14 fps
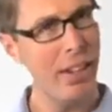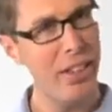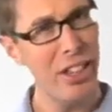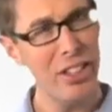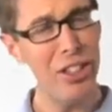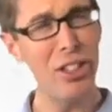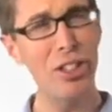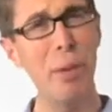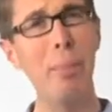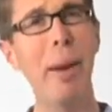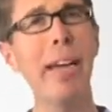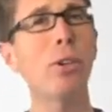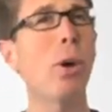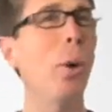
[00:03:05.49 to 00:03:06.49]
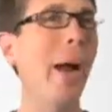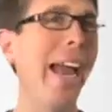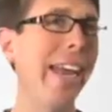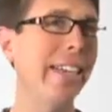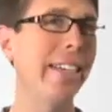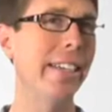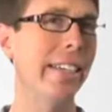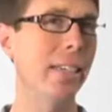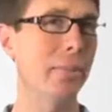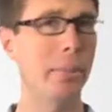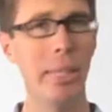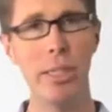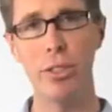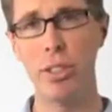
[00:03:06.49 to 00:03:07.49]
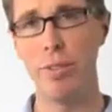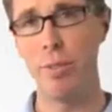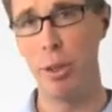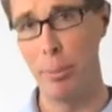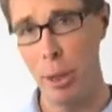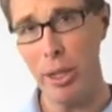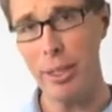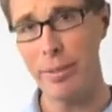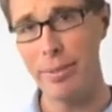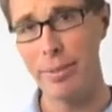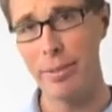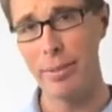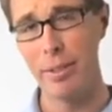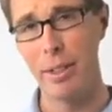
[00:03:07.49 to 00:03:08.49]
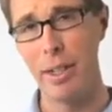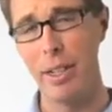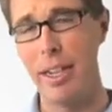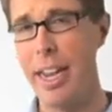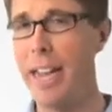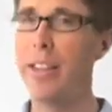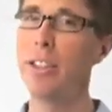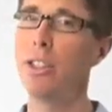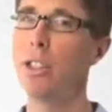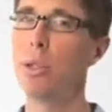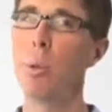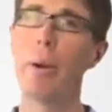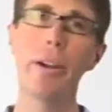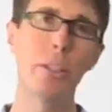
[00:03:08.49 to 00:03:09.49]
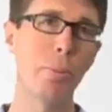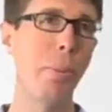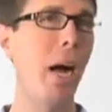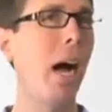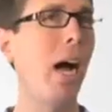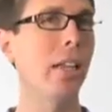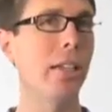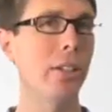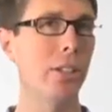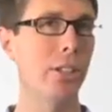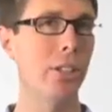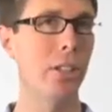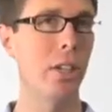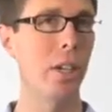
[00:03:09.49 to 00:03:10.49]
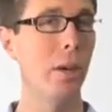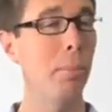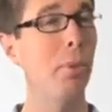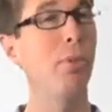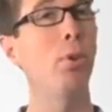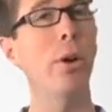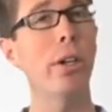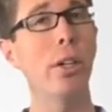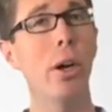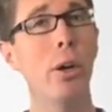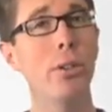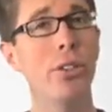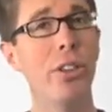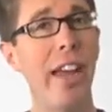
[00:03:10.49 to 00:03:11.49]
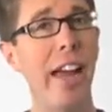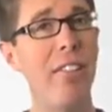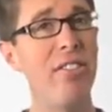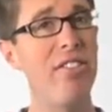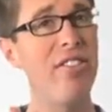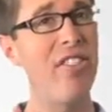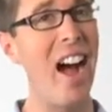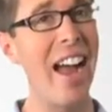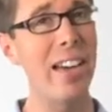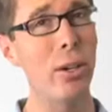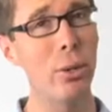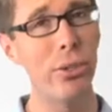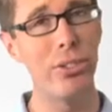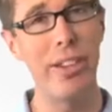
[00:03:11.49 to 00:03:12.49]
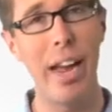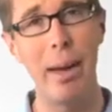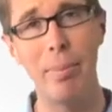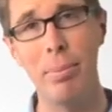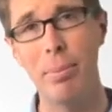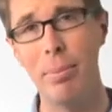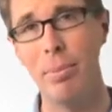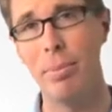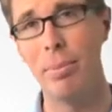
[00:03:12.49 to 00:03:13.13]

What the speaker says: This is the micro-editing piece of the book, and this is where it's polished before it goes to that final step.